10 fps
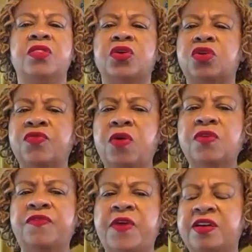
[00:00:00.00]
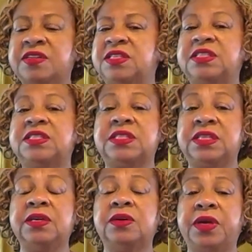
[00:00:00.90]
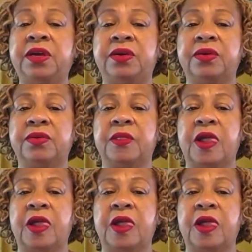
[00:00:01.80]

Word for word: the coronavirus is still here.